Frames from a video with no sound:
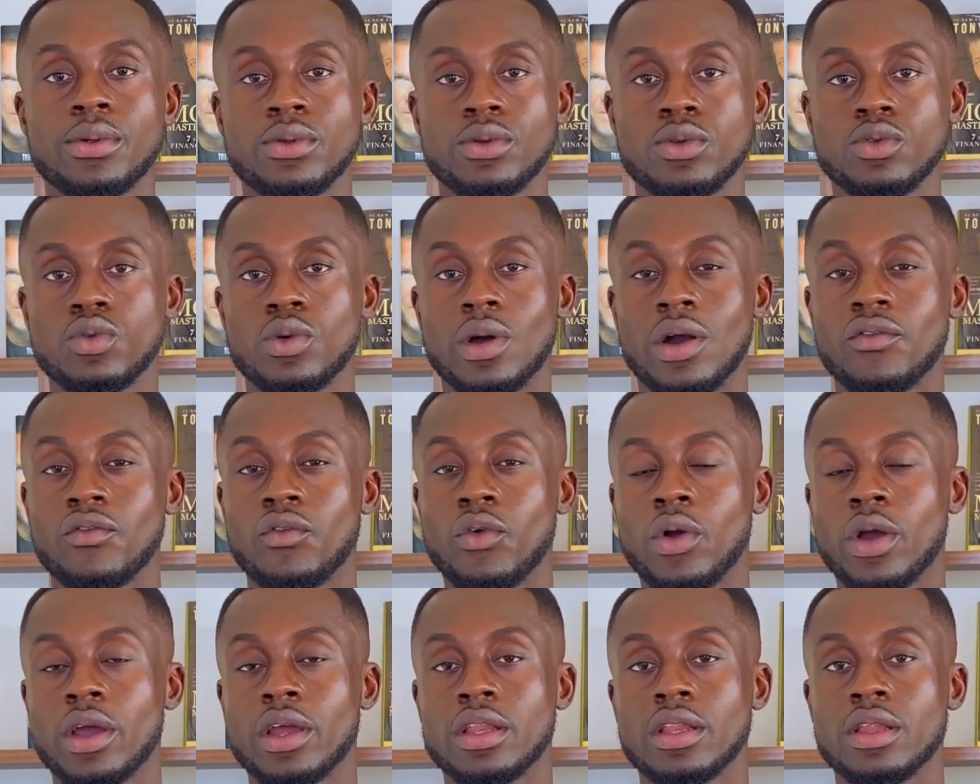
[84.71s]
do to
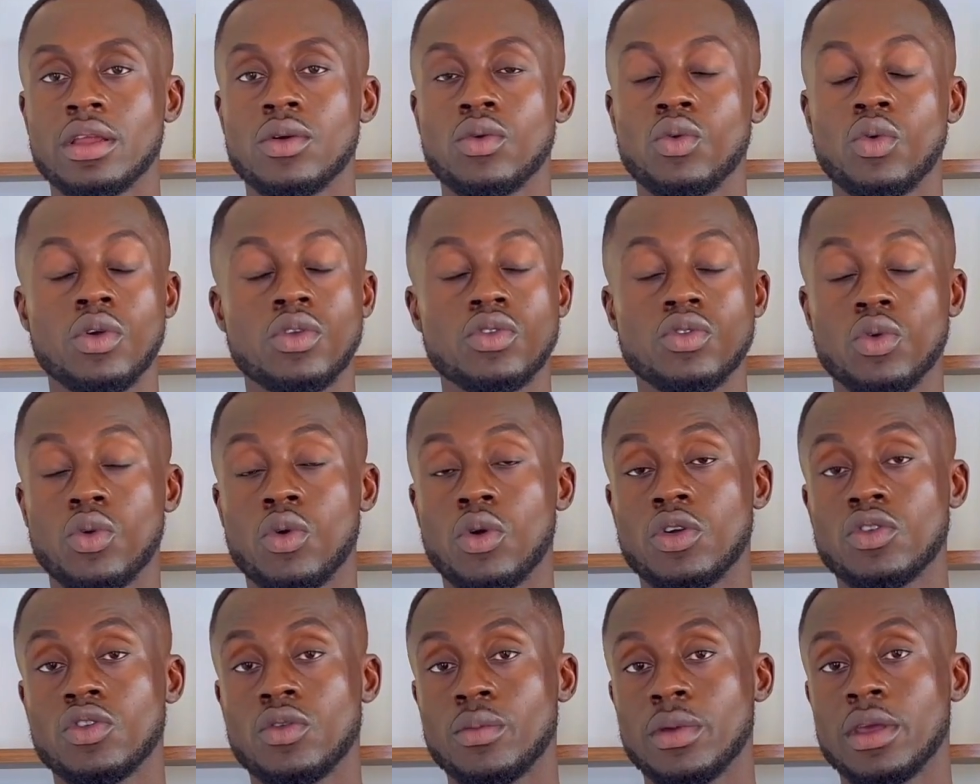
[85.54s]
avoid going to
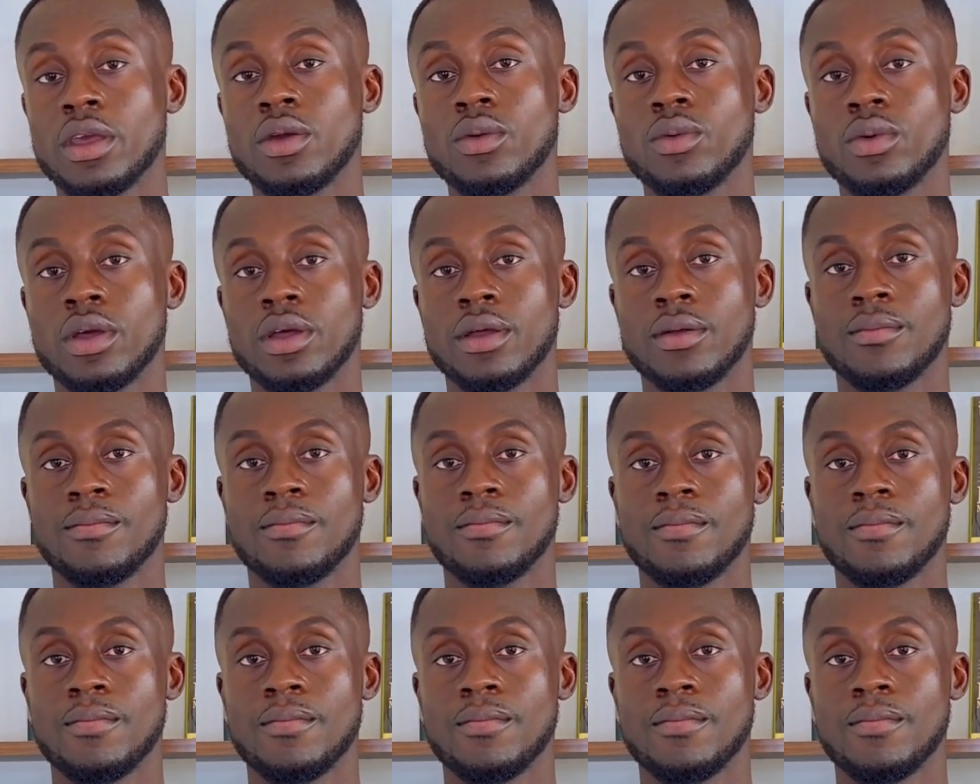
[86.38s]
court to begin with?